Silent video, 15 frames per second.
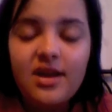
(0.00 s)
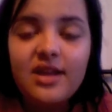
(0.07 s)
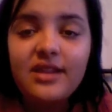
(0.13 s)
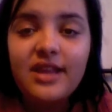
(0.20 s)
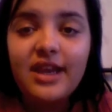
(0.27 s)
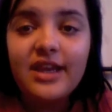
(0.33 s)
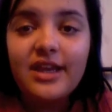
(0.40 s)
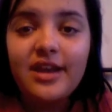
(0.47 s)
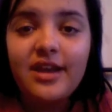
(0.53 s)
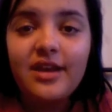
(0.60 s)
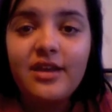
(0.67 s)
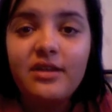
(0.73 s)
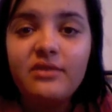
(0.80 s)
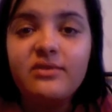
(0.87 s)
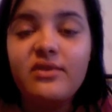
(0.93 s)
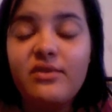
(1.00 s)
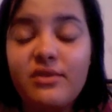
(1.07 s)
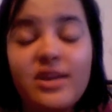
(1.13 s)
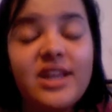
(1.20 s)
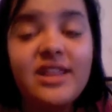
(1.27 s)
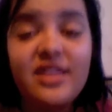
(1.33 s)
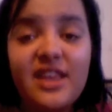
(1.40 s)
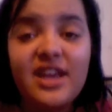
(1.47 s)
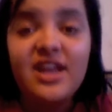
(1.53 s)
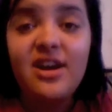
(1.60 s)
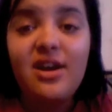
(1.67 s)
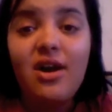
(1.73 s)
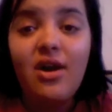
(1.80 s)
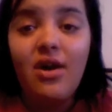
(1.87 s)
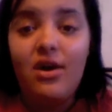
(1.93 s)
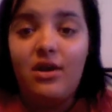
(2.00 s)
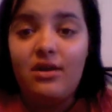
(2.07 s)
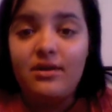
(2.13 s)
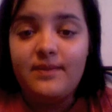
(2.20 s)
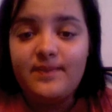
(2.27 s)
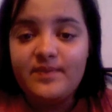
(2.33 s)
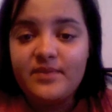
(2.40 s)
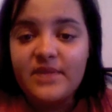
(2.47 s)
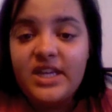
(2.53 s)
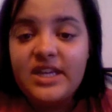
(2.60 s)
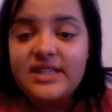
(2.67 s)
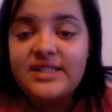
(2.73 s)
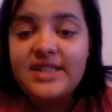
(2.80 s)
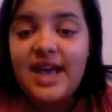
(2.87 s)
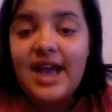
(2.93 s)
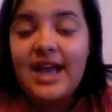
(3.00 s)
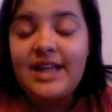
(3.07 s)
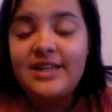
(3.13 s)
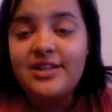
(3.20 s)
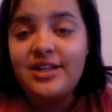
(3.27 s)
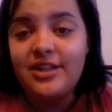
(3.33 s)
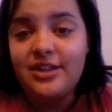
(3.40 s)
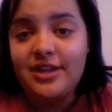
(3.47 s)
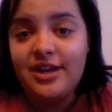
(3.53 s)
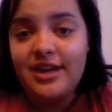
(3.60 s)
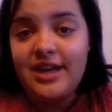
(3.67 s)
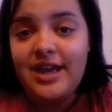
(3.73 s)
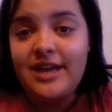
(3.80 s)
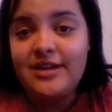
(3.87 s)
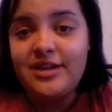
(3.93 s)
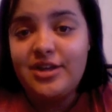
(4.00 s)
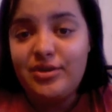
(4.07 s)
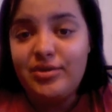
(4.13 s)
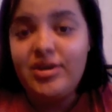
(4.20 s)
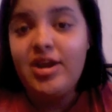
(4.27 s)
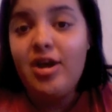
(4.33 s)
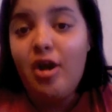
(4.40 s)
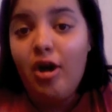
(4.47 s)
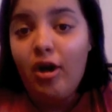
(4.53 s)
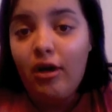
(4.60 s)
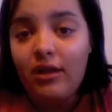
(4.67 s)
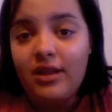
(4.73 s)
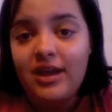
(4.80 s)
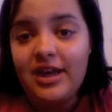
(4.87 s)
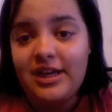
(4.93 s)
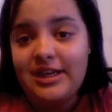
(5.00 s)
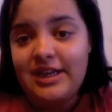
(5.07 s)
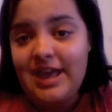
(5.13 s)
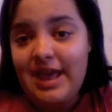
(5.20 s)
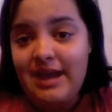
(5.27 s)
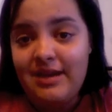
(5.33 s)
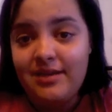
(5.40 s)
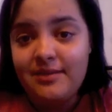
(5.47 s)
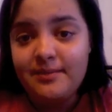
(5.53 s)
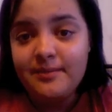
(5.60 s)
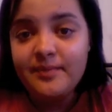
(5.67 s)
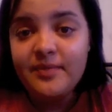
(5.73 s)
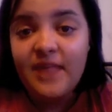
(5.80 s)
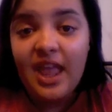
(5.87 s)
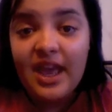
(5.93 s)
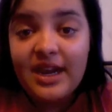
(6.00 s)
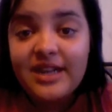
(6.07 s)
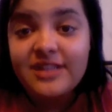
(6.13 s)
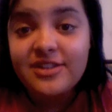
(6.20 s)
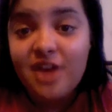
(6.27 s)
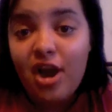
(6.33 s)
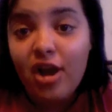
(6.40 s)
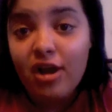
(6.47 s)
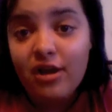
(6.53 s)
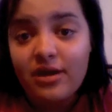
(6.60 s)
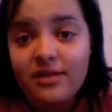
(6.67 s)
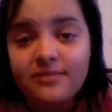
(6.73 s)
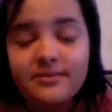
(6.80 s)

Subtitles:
like, rethink it all. Because I have to learn how to do it all again. And it's hard.